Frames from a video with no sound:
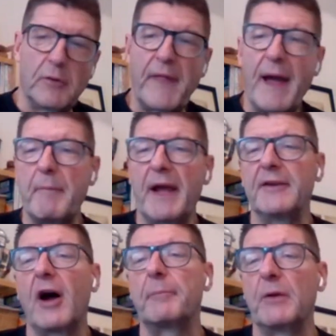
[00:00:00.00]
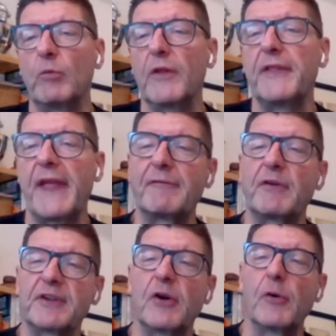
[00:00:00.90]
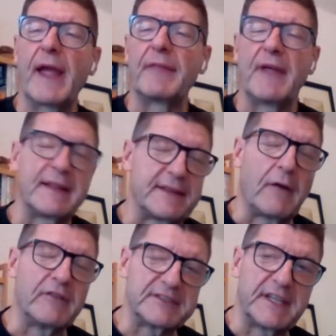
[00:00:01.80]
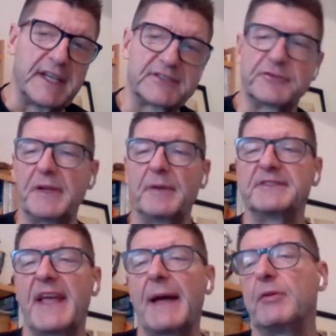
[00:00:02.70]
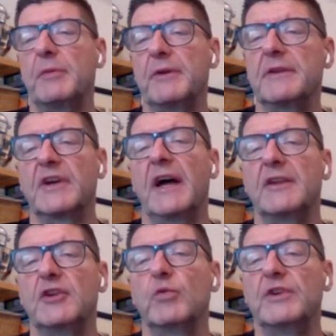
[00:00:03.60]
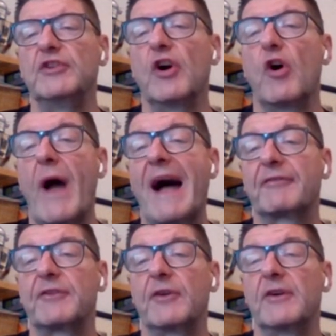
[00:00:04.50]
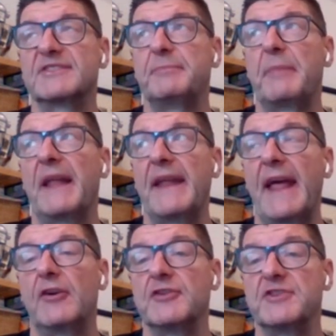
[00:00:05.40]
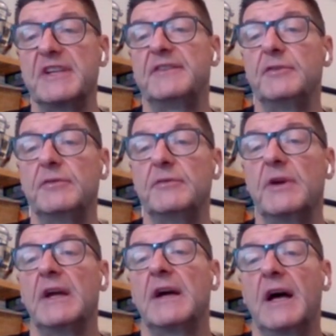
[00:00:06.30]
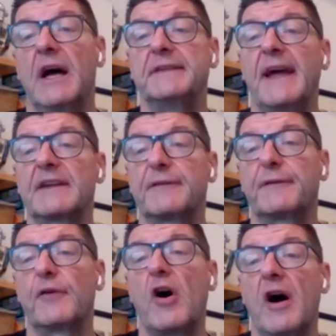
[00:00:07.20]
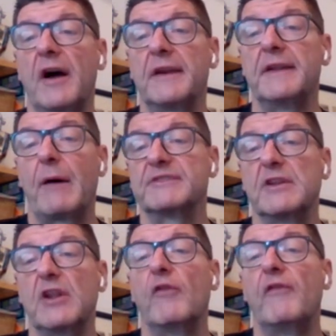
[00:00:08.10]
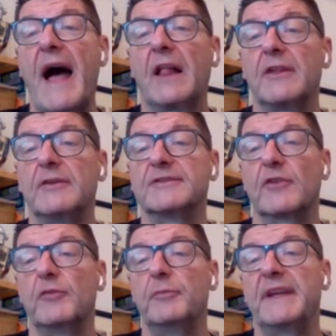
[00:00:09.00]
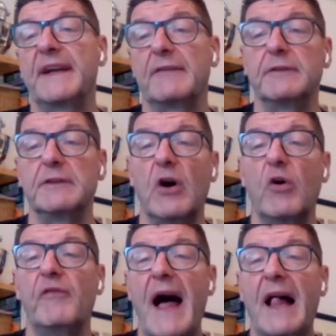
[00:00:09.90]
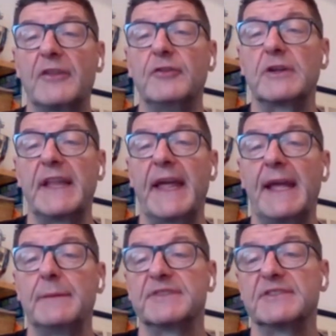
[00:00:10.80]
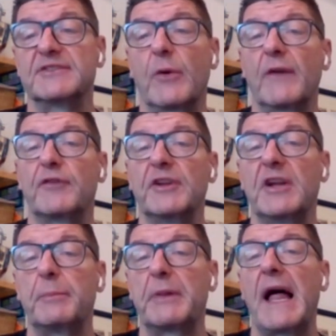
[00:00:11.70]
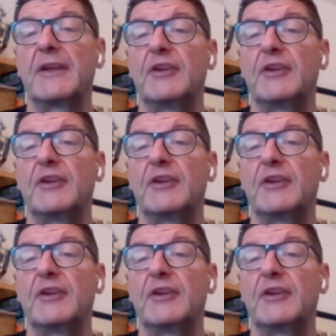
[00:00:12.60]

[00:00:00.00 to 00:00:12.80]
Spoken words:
that might not be worth the effort to go get that. Obviously an extreme example, but you wouldn't go after, spend energy to detect fraud that was low value. So there'd be kind of low value claims. And so if you're going to apply